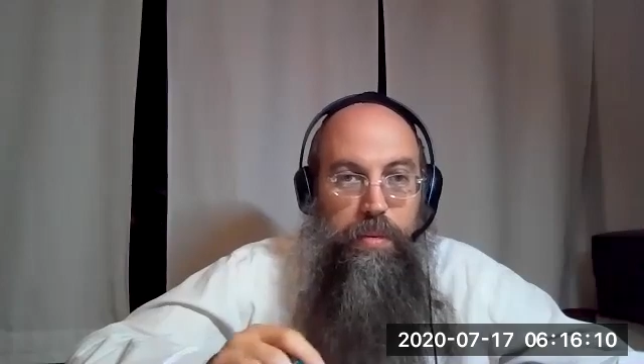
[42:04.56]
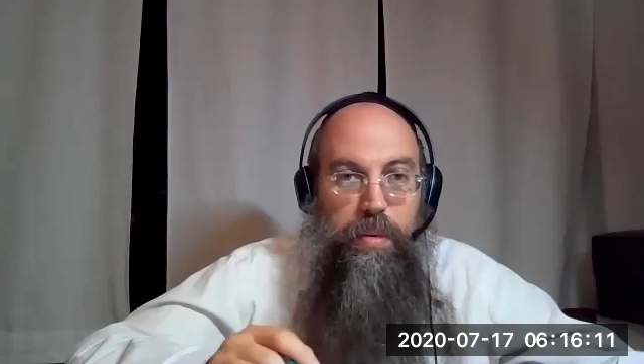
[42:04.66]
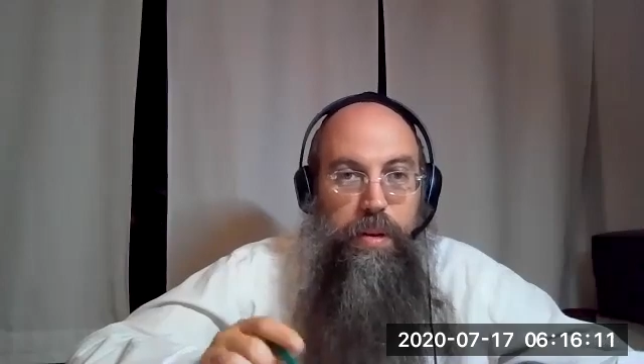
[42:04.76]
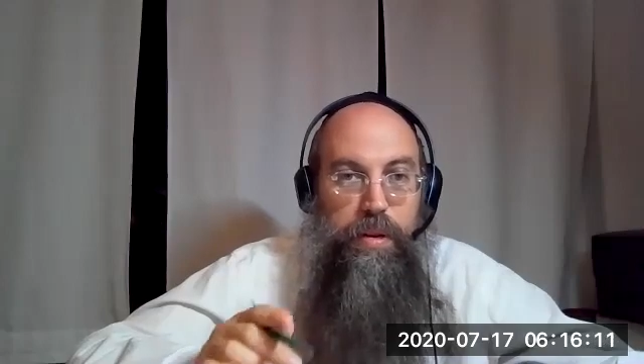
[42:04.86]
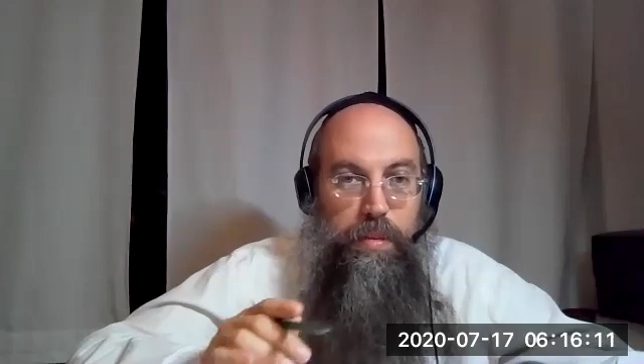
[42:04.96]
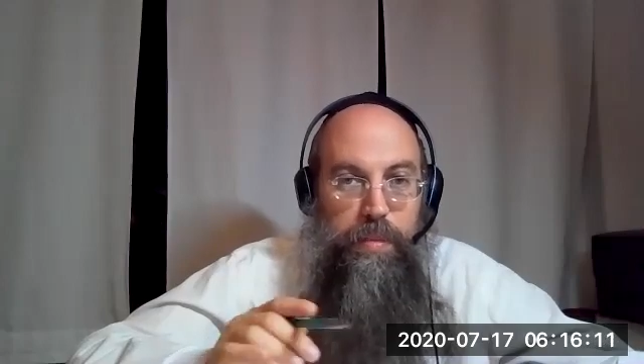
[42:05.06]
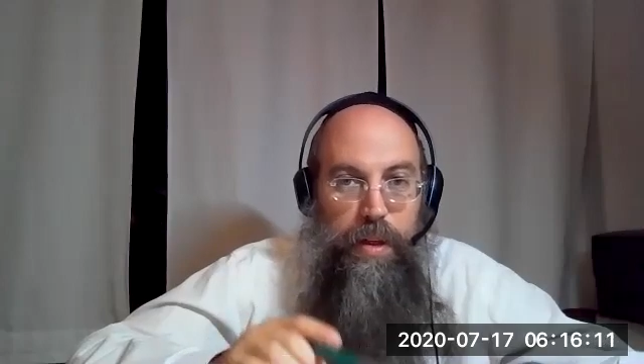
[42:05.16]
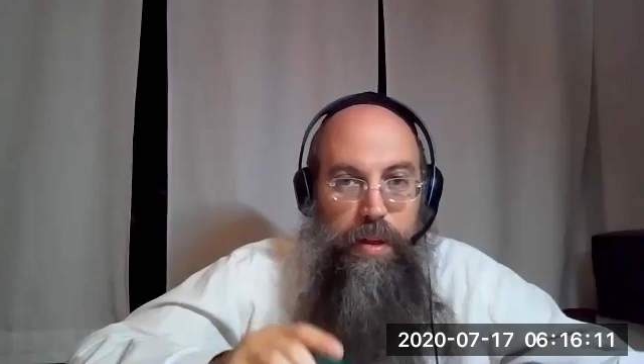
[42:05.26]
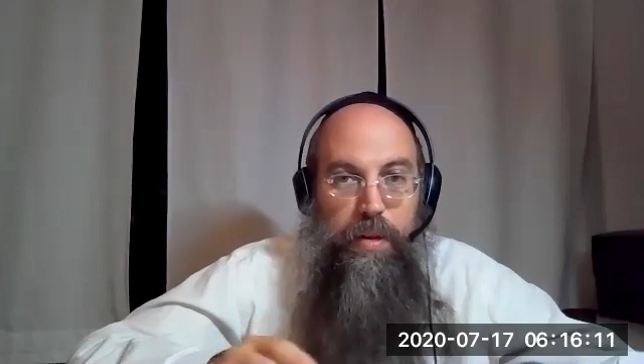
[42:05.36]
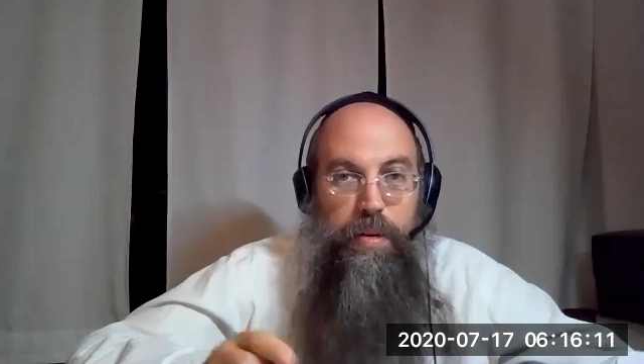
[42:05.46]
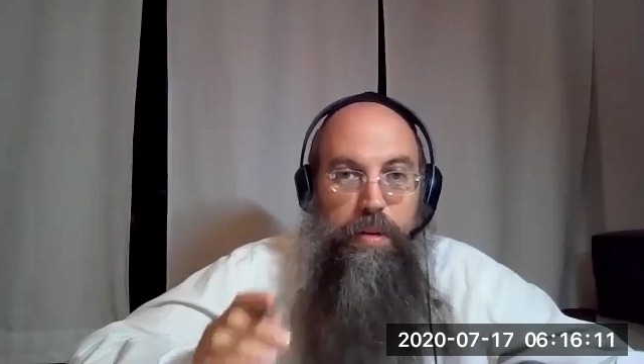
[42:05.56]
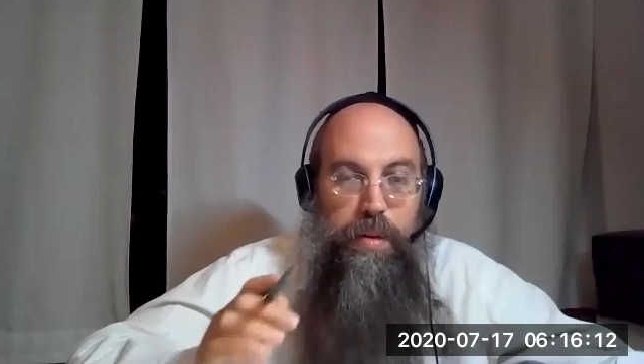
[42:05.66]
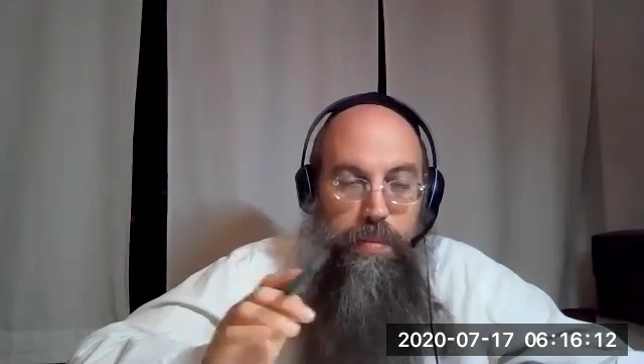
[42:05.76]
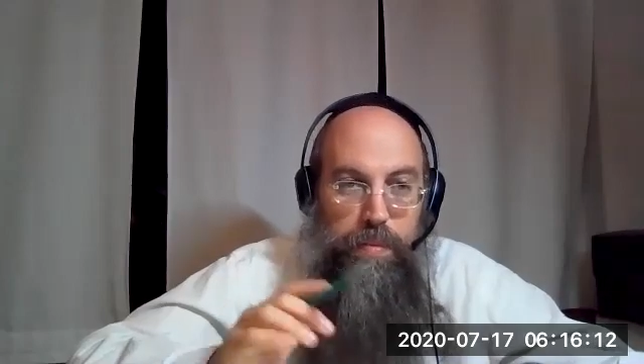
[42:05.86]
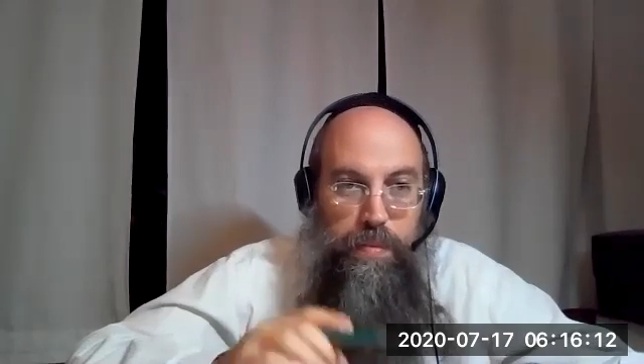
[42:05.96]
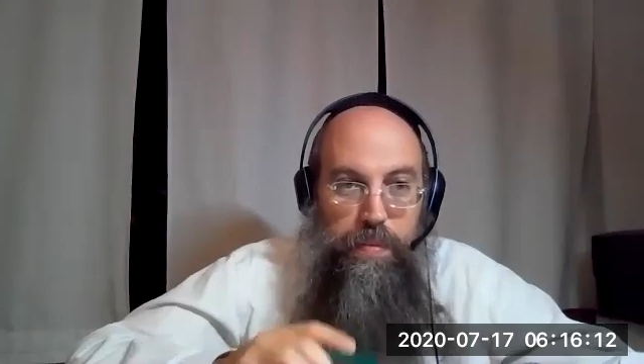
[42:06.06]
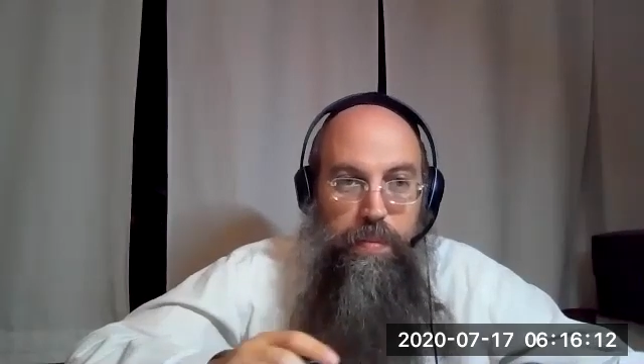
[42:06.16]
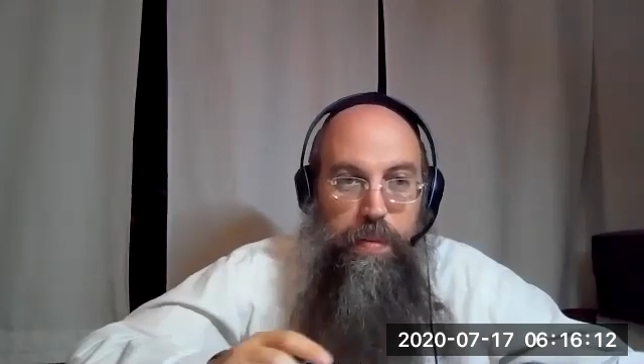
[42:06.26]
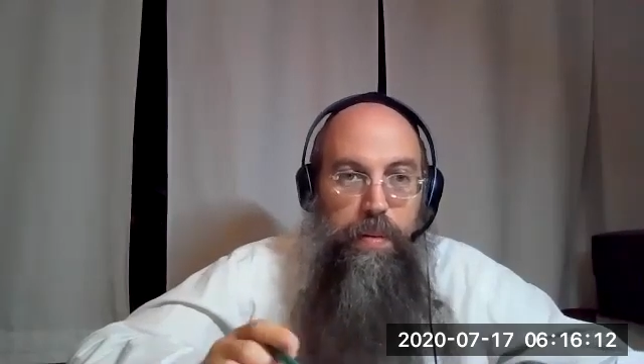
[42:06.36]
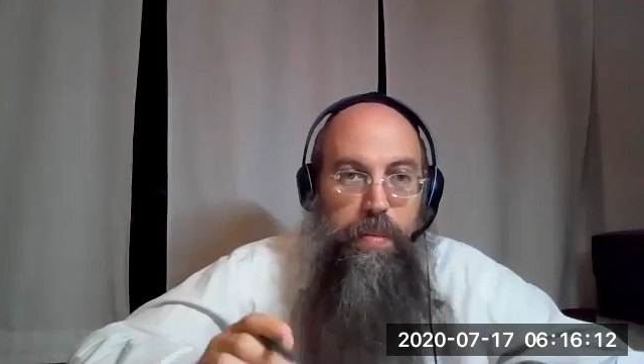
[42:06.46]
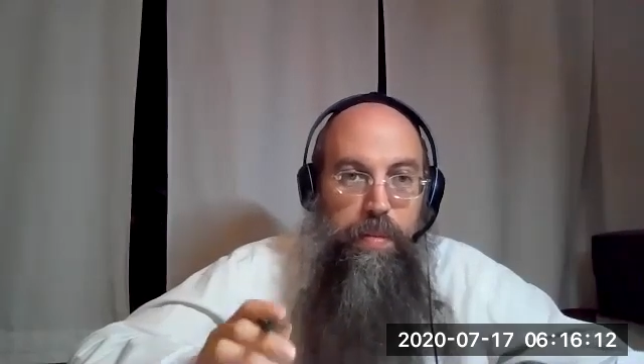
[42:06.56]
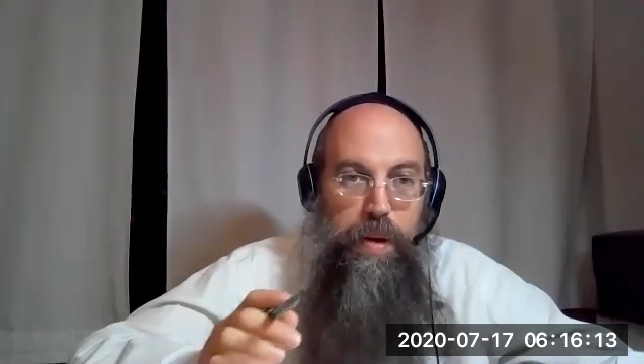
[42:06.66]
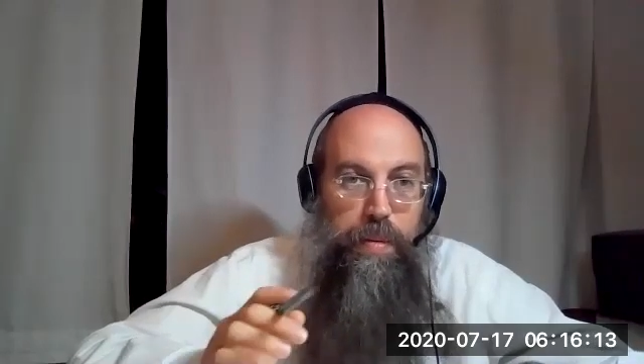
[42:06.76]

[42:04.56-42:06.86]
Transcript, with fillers: the wood to make the coal, to make prepare,